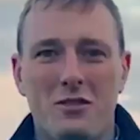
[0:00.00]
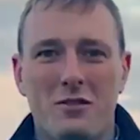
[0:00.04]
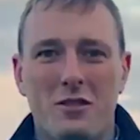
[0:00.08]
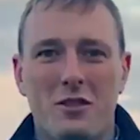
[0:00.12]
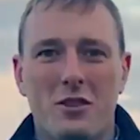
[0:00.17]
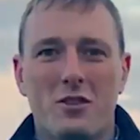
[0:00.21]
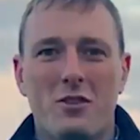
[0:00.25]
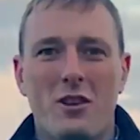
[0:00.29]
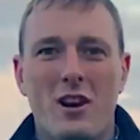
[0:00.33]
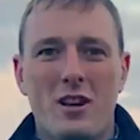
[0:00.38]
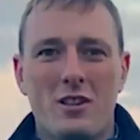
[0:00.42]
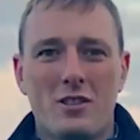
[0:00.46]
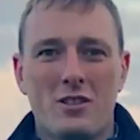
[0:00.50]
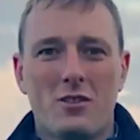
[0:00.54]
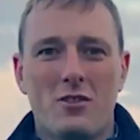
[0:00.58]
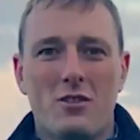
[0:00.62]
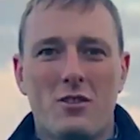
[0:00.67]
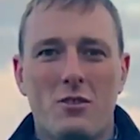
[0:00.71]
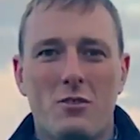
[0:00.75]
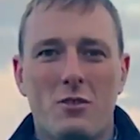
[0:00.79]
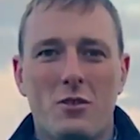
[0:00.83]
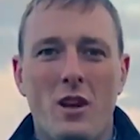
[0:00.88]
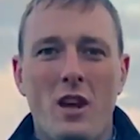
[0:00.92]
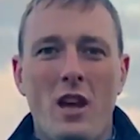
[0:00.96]
for grass
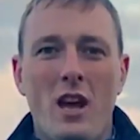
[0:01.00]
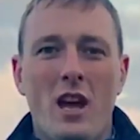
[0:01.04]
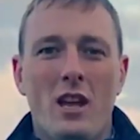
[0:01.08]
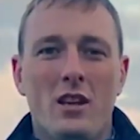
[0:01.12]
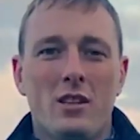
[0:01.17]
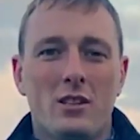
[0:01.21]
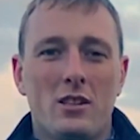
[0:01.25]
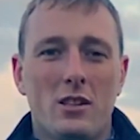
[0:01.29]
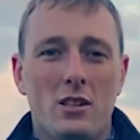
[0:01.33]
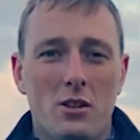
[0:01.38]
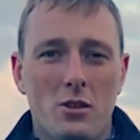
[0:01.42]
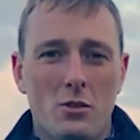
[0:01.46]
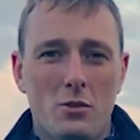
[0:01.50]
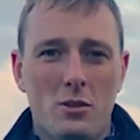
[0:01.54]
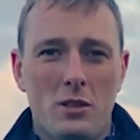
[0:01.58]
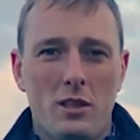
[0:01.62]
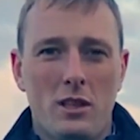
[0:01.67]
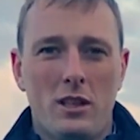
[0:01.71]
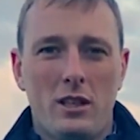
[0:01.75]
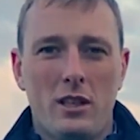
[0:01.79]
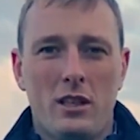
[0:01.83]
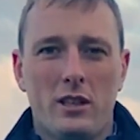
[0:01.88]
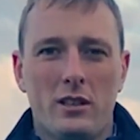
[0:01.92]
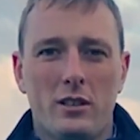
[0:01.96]
growth and is closely
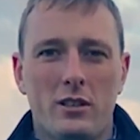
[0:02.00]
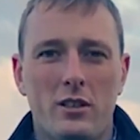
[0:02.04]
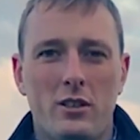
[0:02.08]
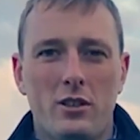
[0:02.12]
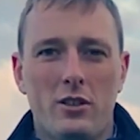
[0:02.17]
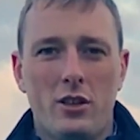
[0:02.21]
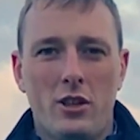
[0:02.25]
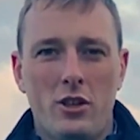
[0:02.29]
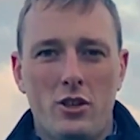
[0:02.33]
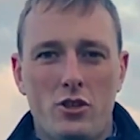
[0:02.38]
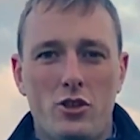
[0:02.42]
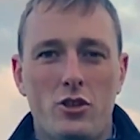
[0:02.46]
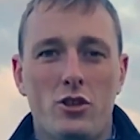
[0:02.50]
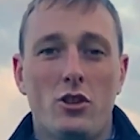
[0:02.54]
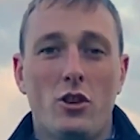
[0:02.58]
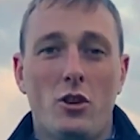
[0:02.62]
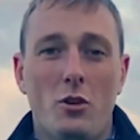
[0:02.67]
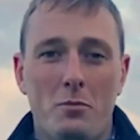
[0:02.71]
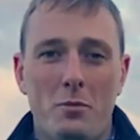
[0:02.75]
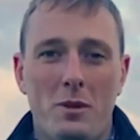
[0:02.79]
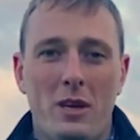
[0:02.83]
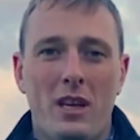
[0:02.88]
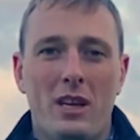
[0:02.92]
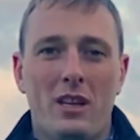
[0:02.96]
linked to nitrogen
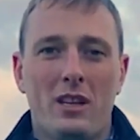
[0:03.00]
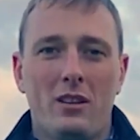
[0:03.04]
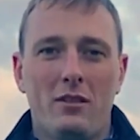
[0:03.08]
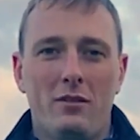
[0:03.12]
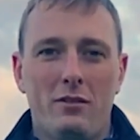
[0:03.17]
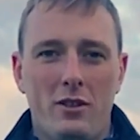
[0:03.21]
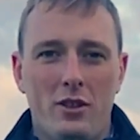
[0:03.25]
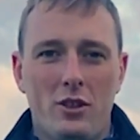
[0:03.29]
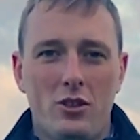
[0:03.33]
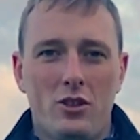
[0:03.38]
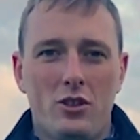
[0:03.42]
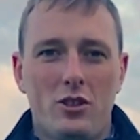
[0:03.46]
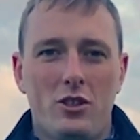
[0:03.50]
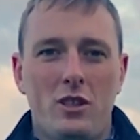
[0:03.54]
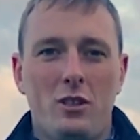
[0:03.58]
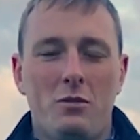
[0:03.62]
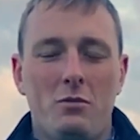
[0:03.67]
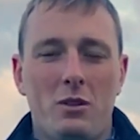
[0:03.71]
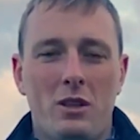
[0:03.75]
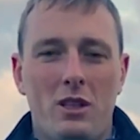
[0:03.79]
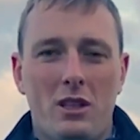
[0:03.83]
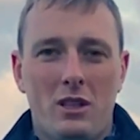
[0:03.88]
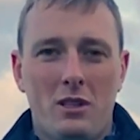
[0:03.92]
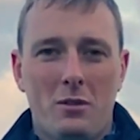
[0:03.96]
uptake and efficiency
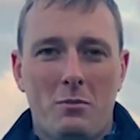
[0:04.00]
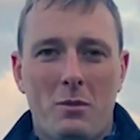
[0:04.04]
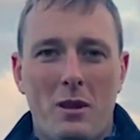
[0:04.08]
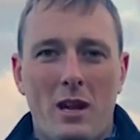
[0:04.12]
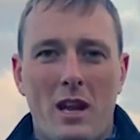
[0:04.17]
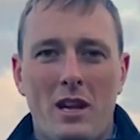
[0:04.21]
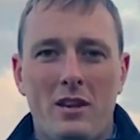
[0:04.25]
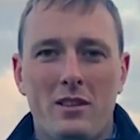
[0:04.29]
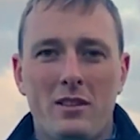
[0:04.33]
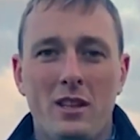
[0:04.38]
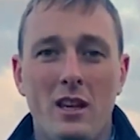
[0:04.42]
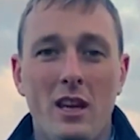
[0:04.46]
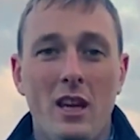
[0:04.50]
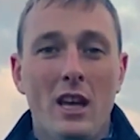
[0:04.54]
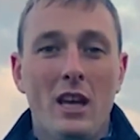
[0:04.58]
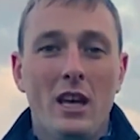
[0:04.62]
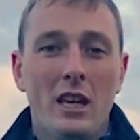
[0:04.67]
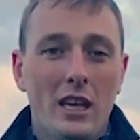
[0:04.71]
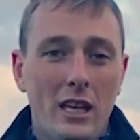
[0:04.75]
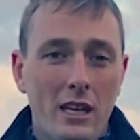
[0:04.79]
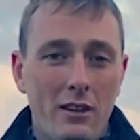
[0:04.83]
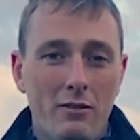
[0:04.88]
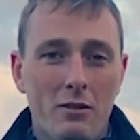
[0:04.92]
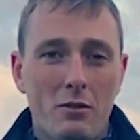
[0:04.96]
within the plant,
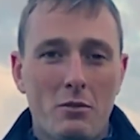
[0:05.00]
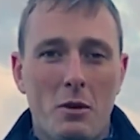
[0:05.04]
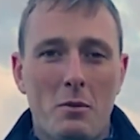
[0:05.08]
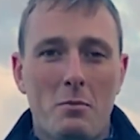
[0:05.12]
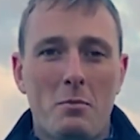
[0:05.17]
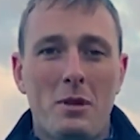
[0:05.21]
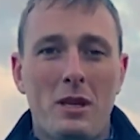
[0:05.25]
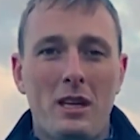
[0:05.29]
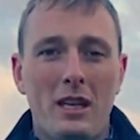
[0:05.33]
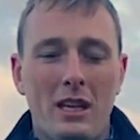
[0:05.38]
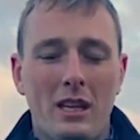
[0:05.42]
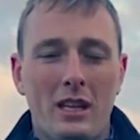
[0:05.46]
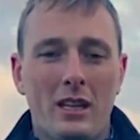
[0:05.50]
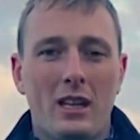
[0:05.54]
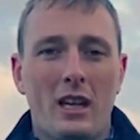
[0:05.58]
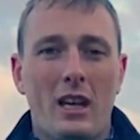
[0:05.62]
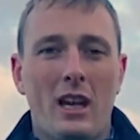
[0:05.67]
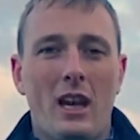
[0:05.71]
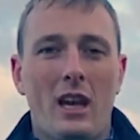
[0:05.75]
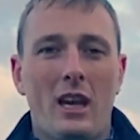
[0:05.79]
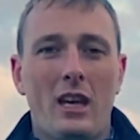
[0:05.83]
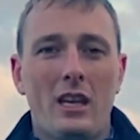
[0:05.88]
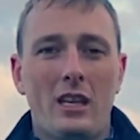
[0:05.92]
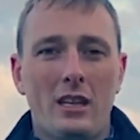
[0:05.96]
even when P and
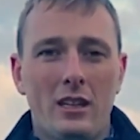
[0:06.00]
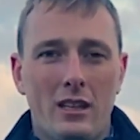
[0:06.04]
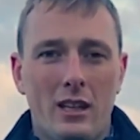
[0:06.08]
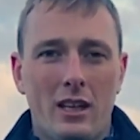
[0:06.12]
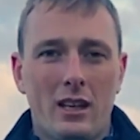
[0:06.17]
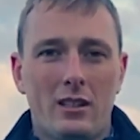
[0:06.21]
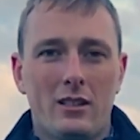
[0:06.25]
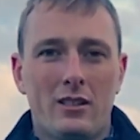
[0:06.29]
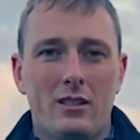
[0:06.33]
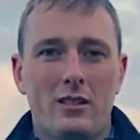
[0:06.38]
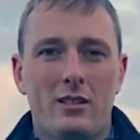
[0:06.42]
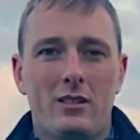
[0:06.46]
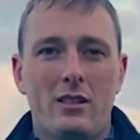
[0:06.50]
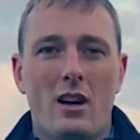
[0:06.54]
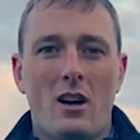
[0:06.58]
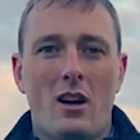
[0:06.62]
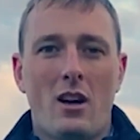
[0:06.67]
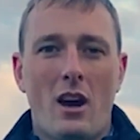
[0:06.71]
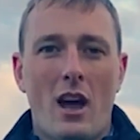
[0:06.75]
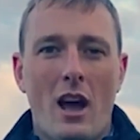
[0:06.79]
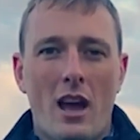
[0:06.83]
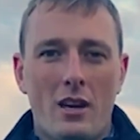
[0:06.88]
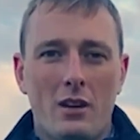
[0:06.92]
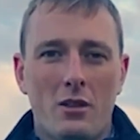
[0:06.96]
K indexes
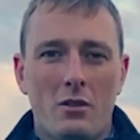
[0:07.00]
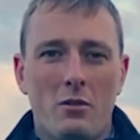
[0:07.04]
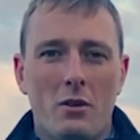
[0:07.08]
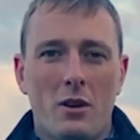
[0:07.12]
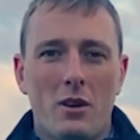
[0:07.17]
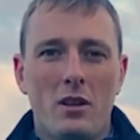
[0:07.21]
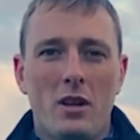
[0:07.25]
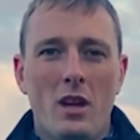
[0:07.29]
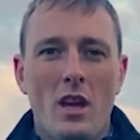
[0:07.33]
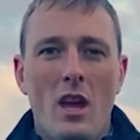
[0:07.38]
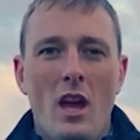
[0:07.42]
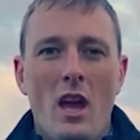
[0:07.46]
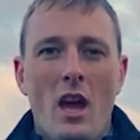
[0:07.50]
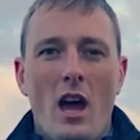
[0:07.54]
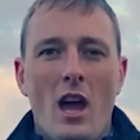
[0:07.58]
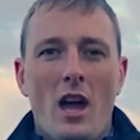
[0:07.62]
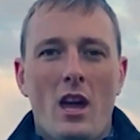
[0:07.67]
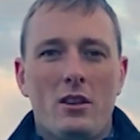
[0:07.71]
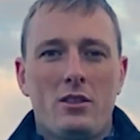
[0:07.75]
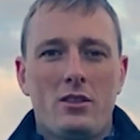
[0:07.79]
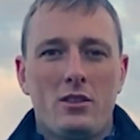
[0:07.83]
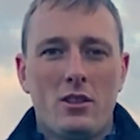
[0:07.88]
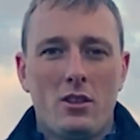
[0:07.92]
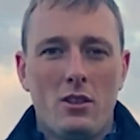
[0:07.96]
are adequate,
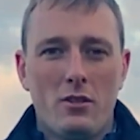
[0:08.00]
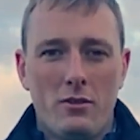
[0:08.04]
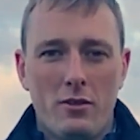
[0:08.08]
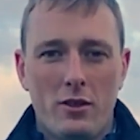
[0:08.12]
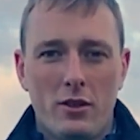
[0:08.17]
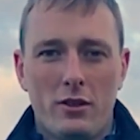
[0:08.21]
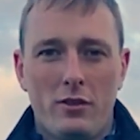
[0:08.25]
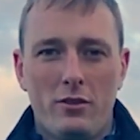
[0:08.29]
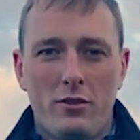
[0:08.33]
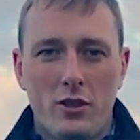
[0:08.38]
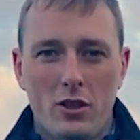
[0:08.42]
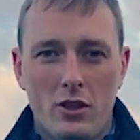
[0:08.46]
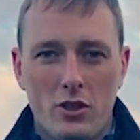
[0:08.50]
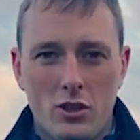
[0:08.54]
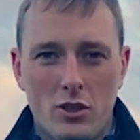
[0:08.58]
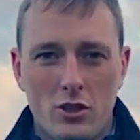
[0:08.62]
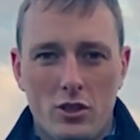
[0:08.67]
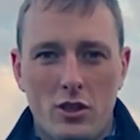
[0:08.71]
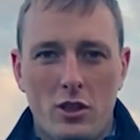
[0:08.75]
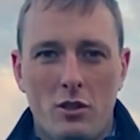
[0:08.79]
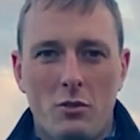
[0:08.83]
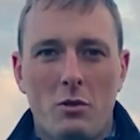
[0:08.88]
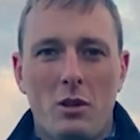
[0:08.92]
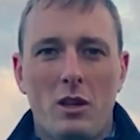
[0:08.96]
as sulphur
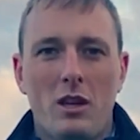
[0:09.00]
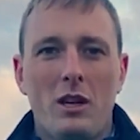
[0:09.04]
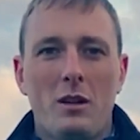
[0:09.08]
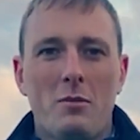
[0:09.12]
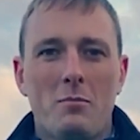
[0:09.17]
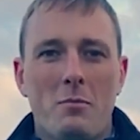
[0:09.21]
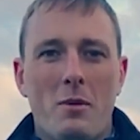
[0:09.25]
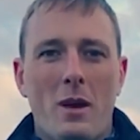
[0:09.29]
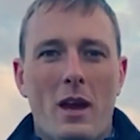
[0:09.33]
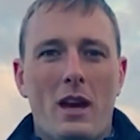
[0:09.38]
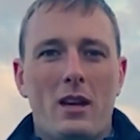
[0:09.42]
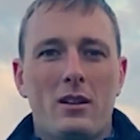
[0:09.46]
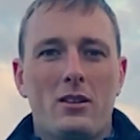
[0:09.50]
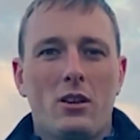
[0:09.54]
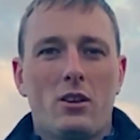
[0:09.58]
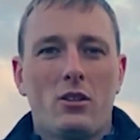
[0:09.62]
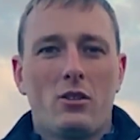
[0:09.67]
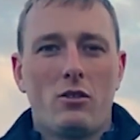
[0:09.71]
deficiency will impact on